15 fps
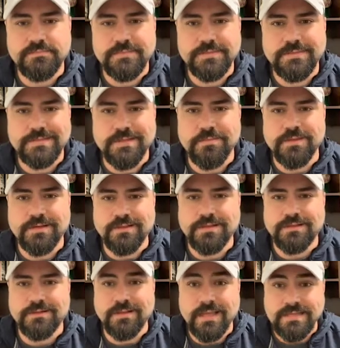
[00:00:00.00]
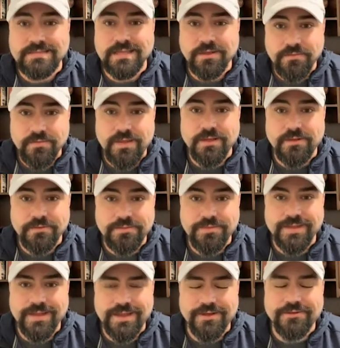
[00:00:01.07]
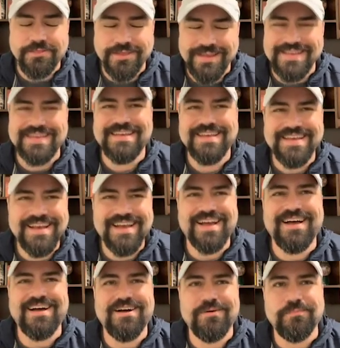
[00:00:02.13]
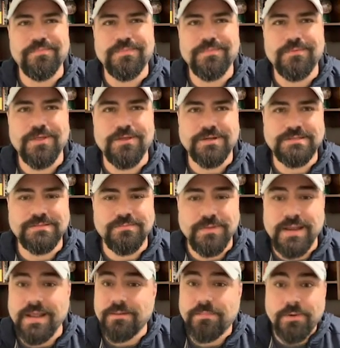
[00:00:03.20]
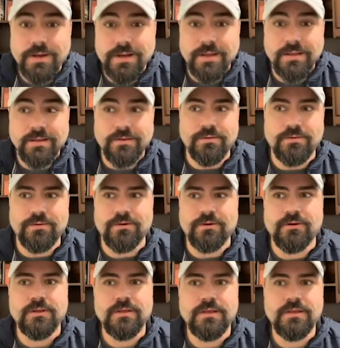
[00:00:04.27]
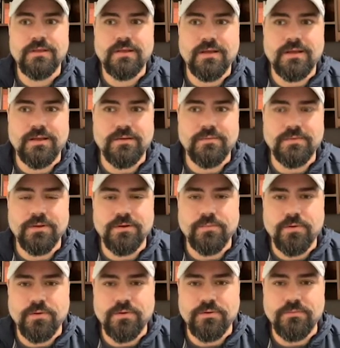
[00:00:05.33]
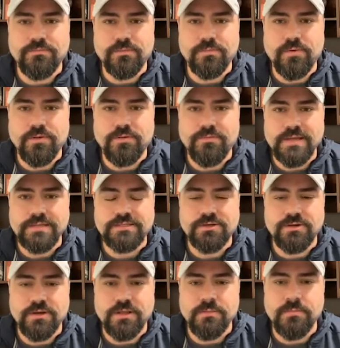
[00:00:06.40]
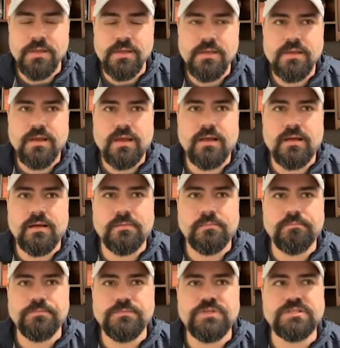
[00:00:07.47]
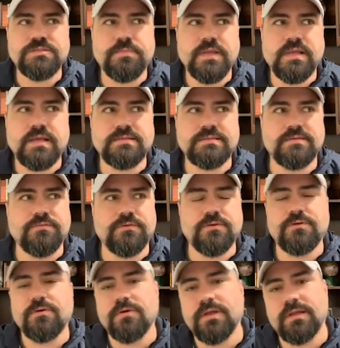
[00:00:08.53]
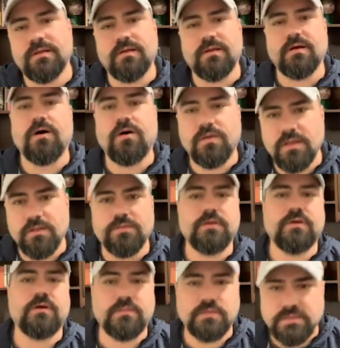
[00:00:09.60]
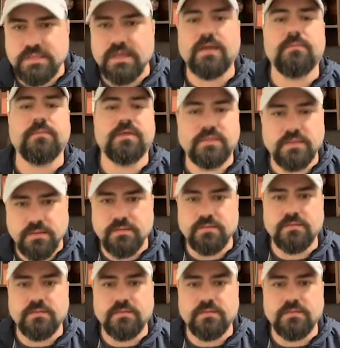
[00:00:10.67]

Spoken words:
something a little less healthy, whether it's banana pudding or bowl of ice cream. Just because if you're doing it all healthy all the time, I think